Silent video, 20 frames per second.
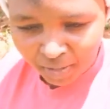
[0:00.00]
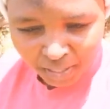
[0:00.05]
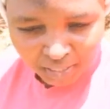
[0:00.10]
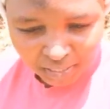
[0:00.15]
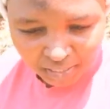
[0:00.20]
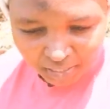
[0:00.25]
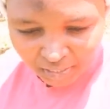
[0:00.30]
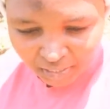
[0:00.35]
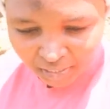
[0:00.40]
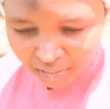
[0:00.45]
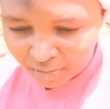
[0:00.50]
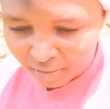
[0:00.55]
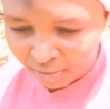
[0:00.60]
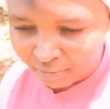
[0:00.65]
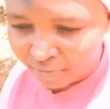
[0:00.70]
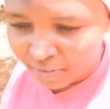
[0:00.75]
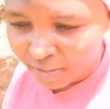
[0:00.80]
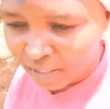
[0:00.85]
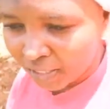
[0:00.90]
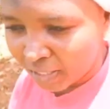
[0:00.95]
back in
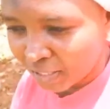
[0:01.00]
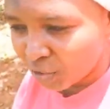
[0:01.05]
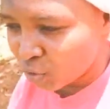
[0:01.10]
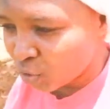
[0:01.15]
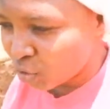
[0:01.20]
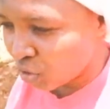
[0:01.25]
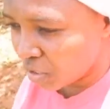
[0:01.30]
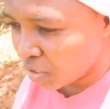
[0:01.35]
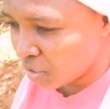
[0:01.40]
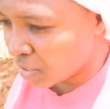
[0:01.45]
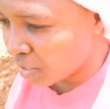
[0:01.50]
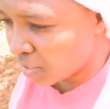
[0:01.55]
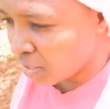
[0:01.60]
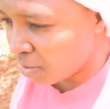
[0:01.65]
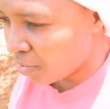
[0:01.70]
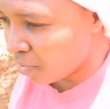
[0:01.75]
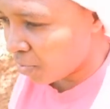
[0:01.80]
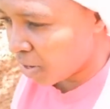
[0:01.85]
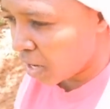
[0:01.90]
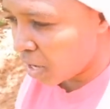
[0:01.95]
the village. It's
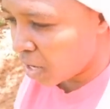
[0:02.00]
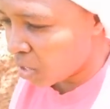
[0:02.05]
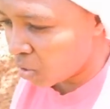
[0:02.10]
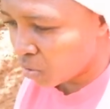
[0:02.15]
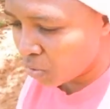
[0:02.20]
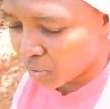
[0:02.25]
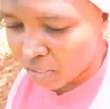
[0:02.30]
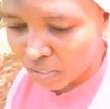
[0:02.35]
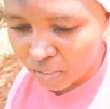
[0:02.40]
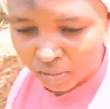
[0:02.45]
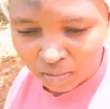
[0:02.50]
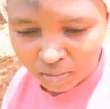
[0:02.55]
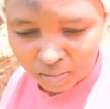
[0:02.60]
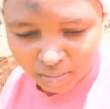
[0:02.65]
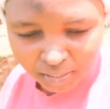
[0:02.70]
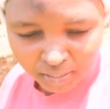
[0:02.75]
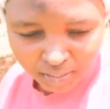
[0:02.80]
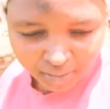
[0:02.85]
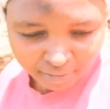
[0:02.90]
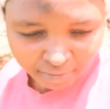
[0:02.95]
around
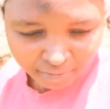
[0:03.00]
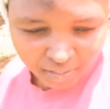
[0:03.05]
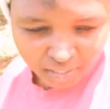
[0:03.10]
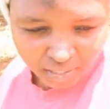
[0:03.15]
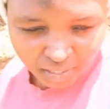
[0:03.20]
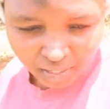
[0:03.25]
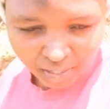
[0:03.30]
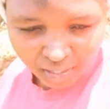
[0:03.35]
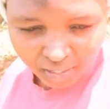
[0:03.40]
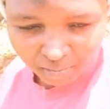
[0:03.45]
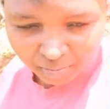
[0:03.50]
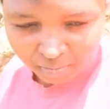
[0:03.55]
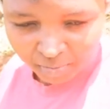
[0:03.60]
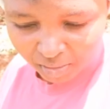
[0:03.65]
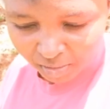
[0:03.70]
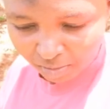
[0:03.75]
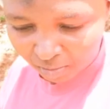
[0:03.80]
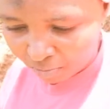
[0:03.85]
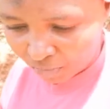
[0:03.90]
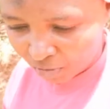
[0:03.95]
11 a.m.
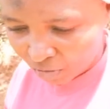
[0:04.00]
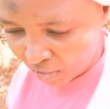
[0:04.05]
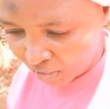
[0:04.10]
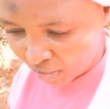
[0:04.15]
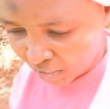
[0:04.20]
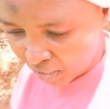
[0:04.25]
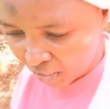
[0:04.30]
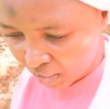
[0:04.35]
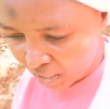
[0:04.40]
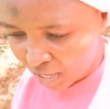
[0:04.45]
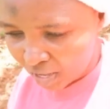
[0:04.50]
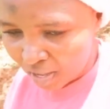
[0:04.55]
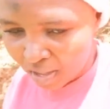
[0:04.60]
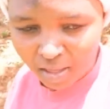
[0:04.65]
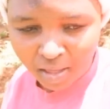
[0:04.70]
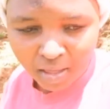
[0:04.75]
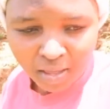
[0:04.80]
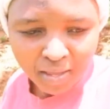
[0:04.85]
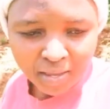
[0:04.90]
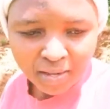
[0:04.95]
in the morning,
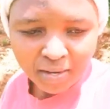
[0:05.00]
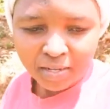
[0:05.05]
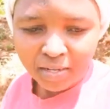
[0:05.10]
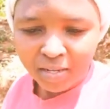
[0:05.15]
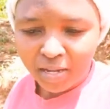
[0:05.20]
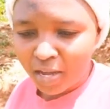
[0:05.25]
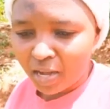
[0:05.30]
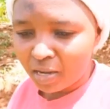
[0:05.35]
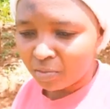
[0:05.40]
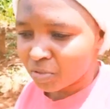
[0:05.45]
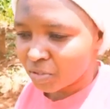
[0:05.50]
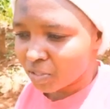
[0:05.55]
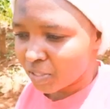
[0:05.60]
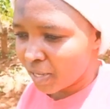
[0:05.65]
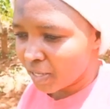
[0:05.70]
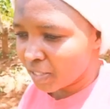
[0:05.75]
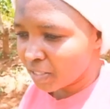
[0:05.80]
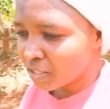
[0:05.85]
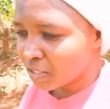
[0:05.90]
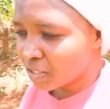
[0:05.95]
and I'm
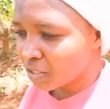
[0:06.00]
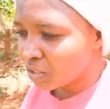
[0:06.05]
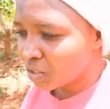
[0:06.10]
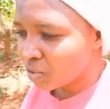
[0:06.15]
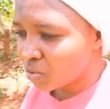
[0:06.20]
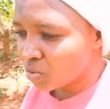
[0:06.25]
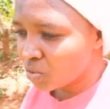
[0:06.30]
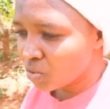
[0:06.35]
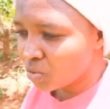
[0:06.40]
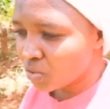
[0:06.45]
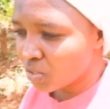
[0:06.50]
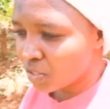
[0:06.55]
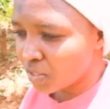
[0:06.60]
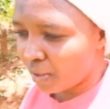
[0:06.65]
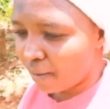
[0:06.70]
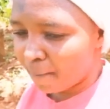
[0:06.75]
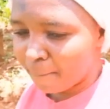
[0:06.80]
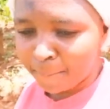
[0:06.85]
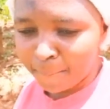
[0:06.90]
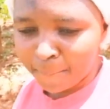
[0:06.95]
trying to do
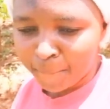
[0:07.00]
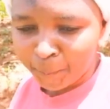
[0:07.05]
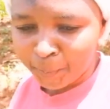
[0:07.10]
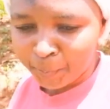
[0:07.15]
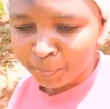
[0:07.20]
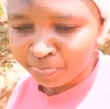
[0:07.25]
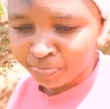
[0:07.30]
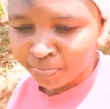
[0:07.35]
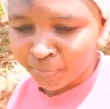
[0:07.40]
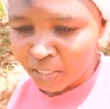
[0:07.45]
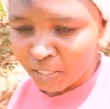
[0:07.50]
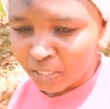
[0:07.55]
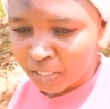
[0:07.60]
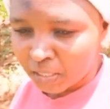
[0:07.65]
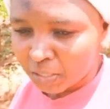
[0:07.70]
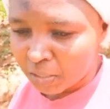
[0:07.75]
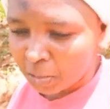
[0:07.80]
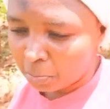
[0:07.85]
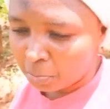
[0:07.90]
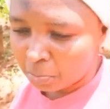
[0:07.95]
some
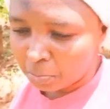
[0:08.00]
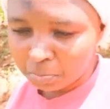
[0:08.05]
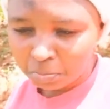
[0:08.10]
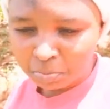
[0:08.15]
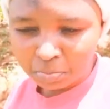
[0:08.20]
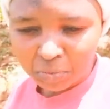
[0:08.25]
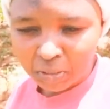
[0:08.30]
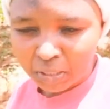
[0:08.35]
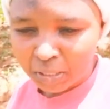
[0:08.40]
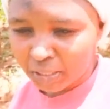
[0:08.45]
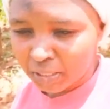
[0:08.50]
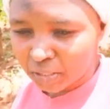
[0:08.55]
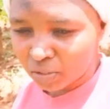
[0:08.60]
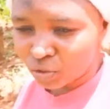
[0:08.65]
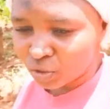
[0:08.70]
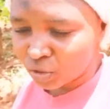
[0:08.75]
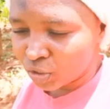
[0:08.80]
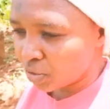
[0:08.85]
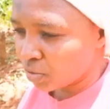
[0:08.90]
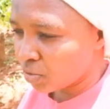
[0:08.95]

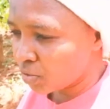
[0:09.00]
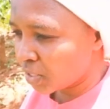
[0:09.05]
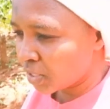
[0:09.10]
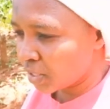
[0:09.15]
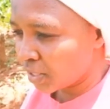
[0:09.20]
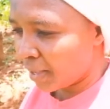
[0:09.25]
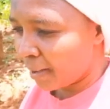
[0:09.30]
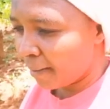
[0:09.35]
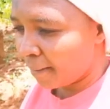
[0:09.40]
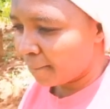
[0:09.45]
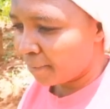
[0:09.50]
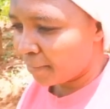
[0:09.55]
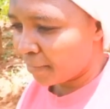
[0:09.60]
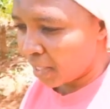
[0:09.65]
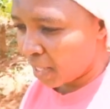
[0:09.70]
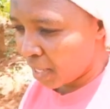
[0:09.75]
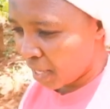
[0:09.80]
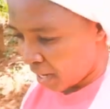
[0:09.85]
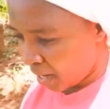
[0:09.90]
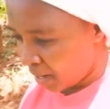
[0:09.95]
little chores here and
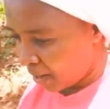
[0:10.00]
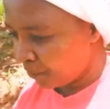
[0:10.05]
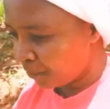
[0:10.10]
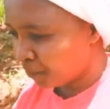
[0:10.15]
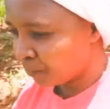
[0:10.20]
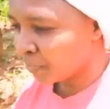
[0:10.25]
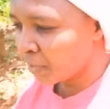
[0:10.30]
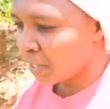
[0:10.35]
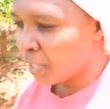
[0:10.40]
there,